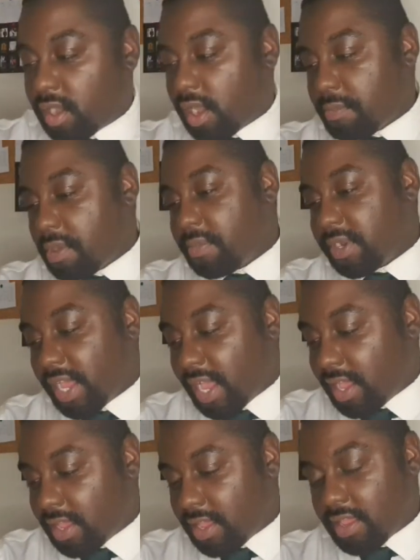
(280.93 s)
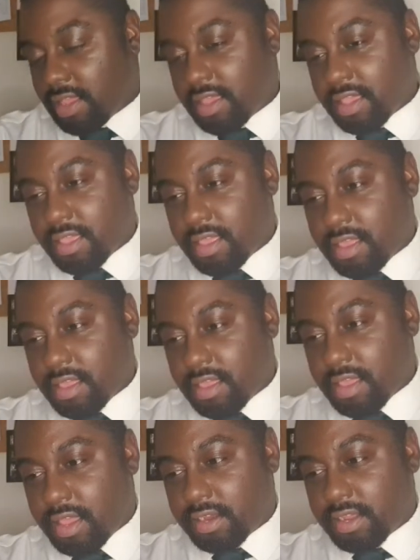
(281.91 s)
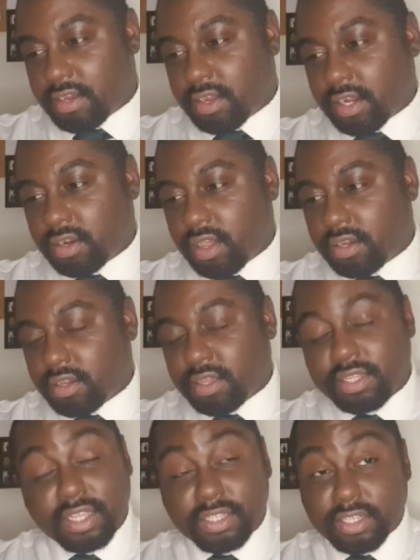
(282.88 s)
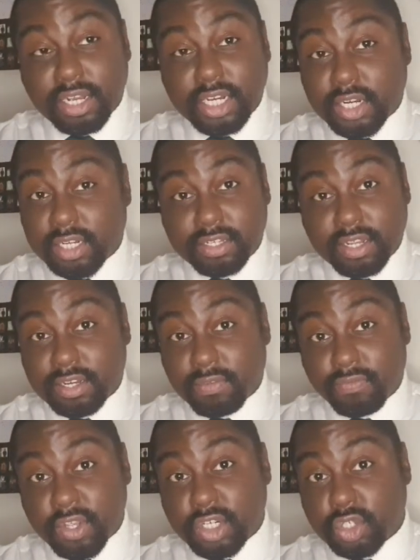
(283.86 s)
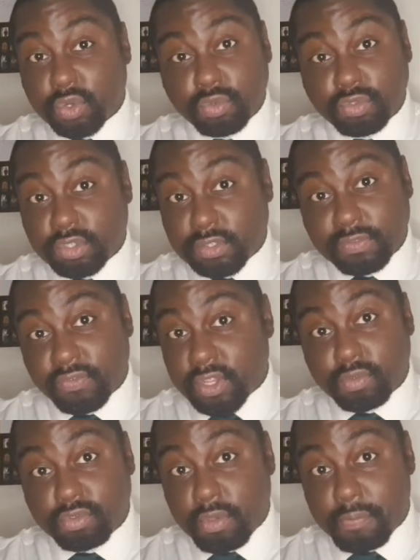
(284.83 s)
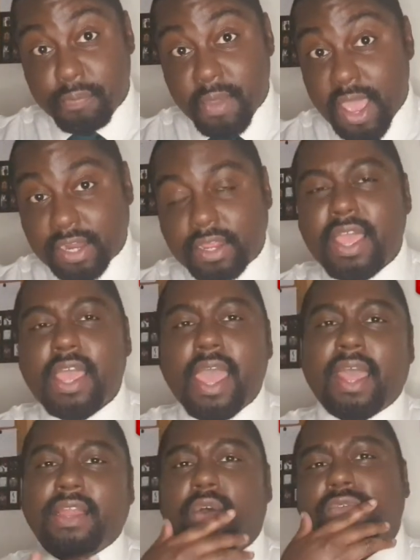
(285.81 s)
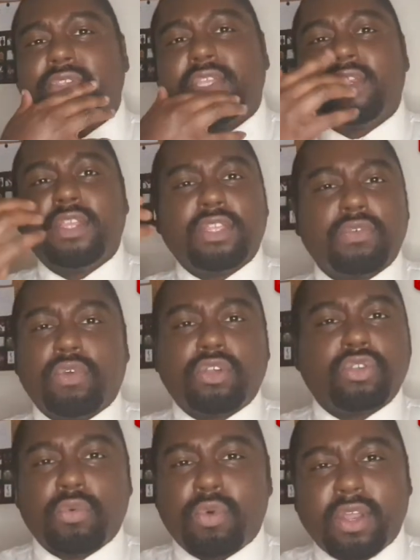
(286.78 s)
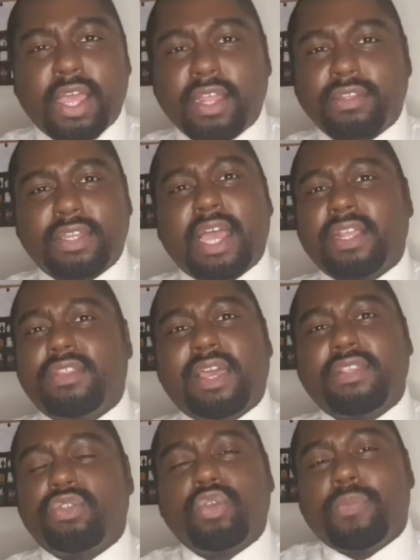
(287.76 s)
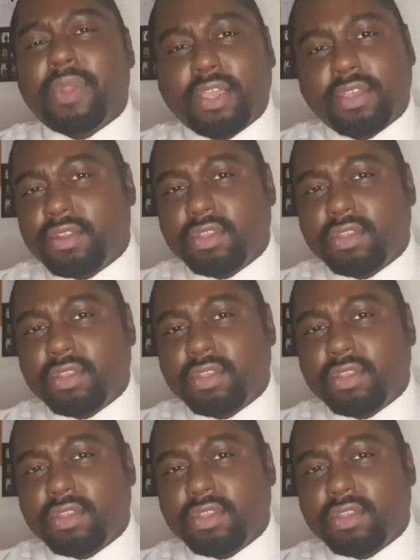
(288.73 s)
I remember that. And then it's interesting, the visuals were mad, and obviously the Dizzy Rascal one, that's too blatant.